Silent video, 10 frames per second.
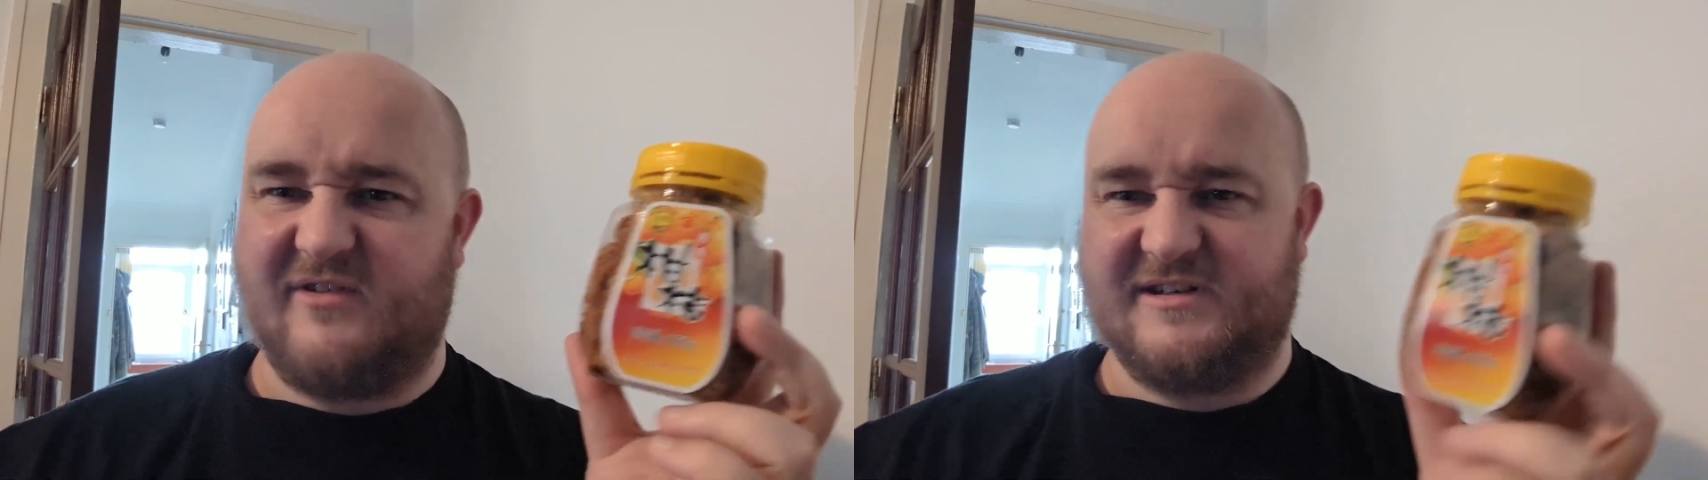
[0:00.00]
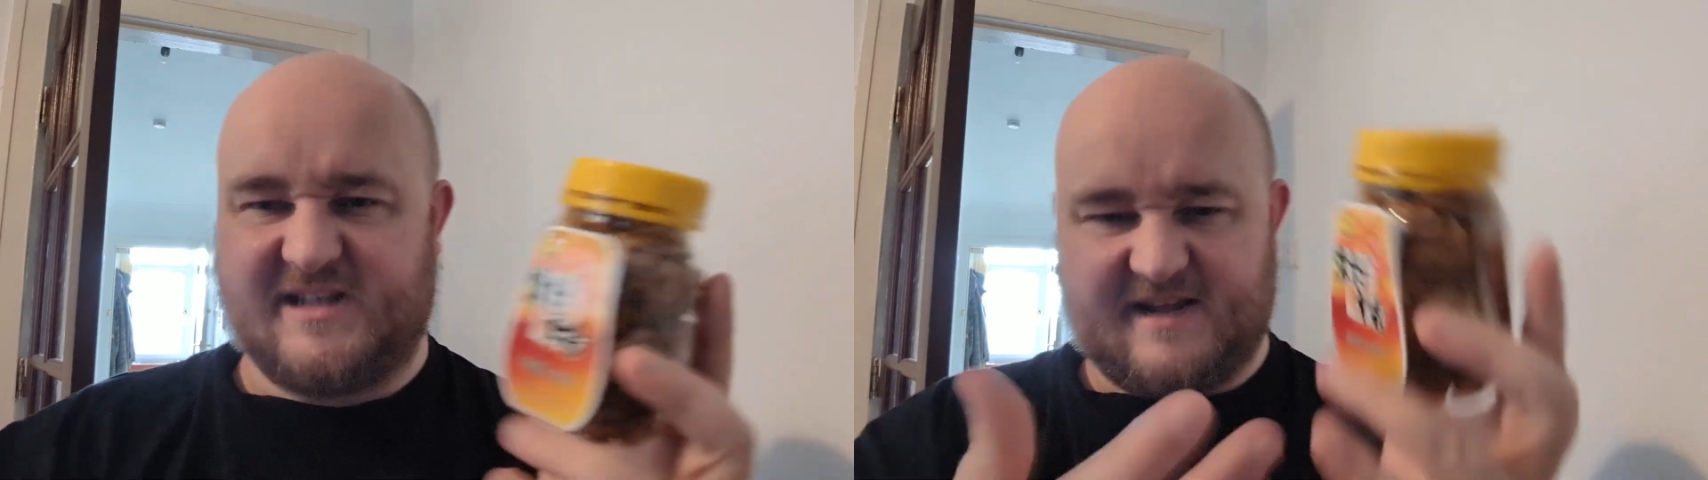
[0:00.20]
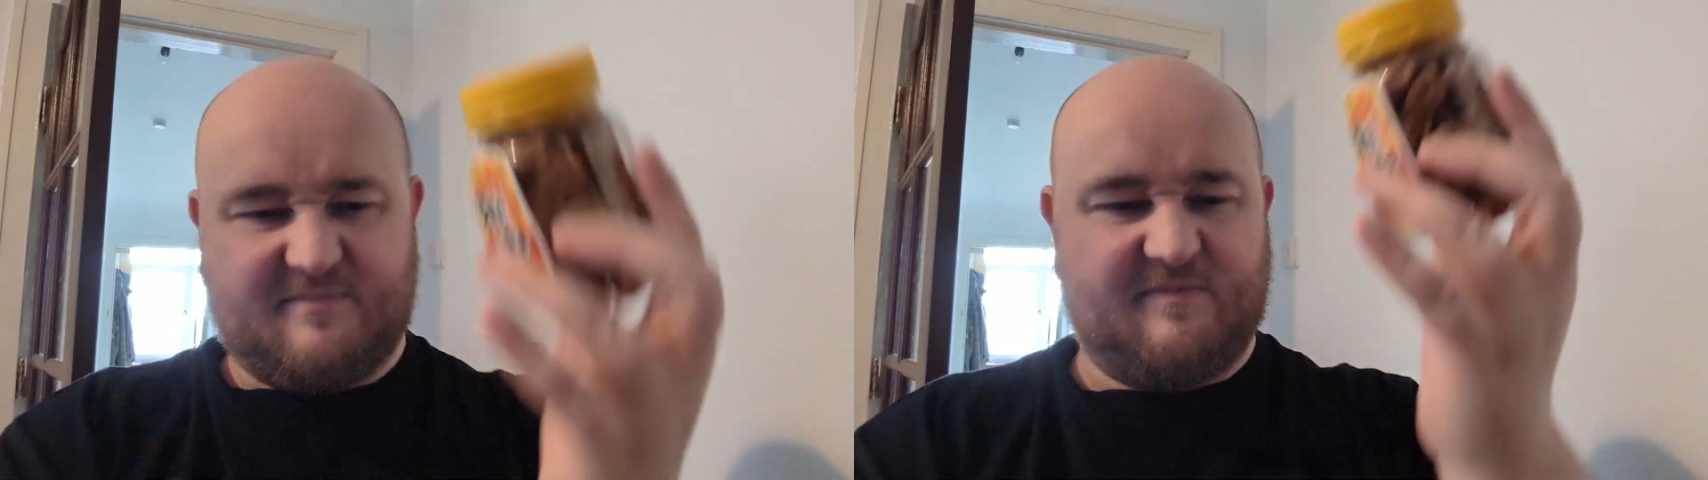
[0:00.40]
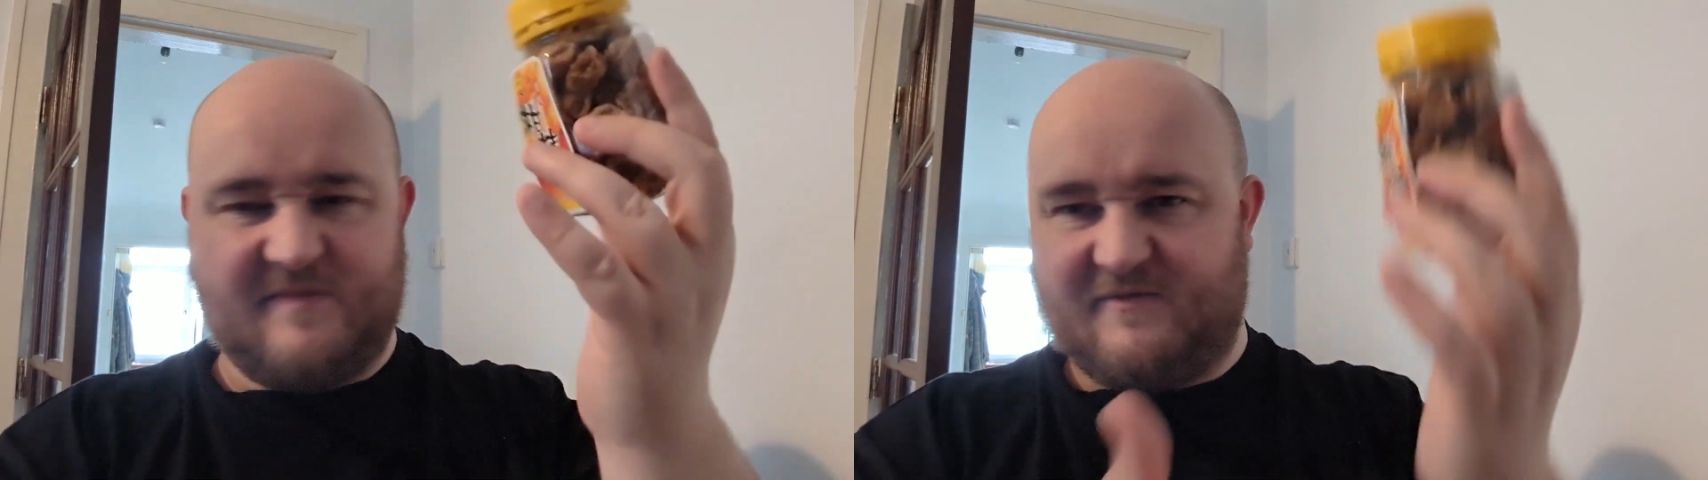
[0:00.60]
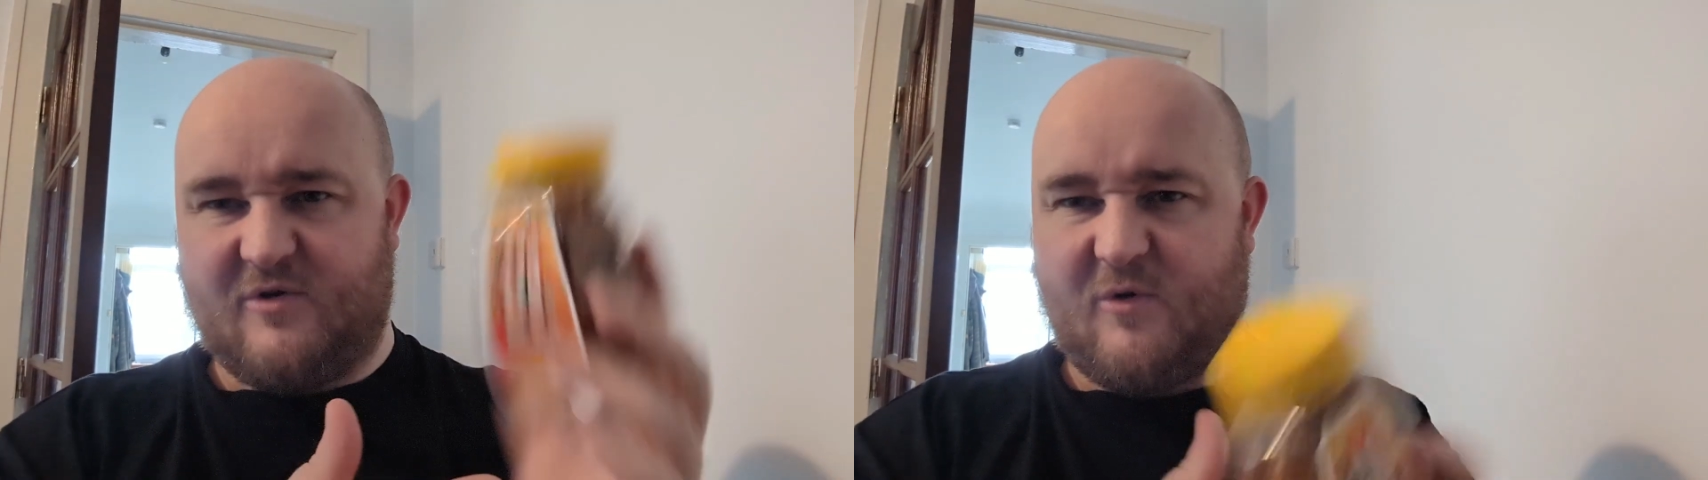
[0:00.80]
It's like
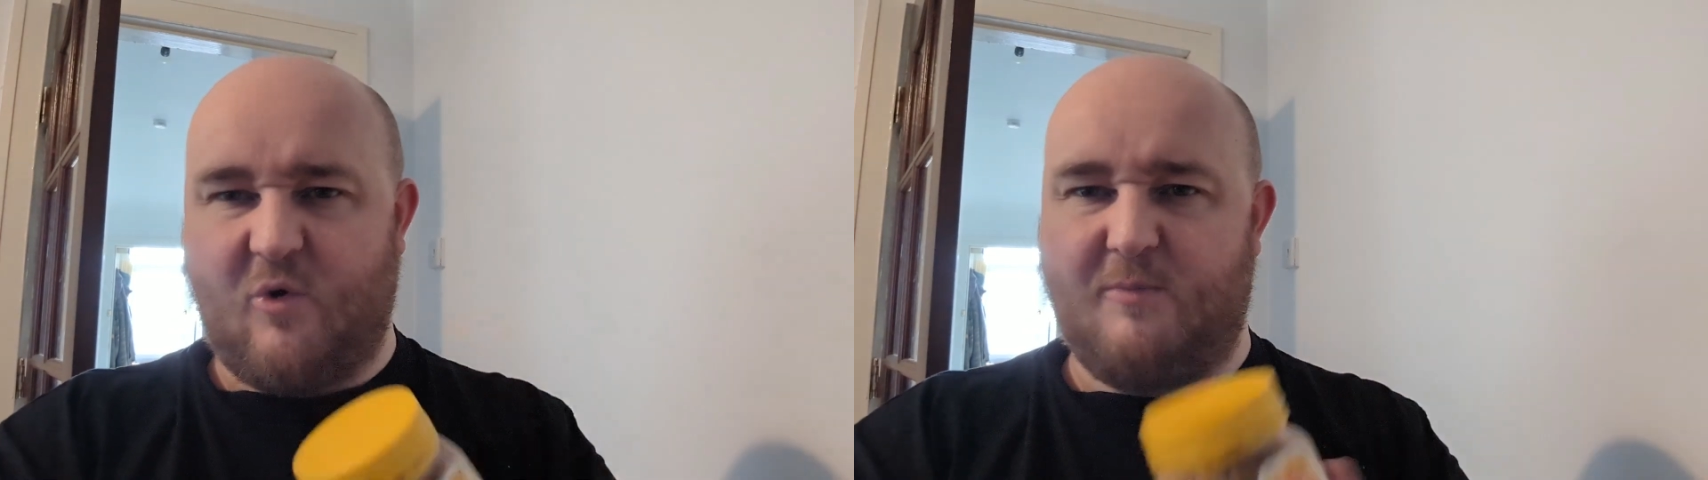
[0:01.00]
they've got whole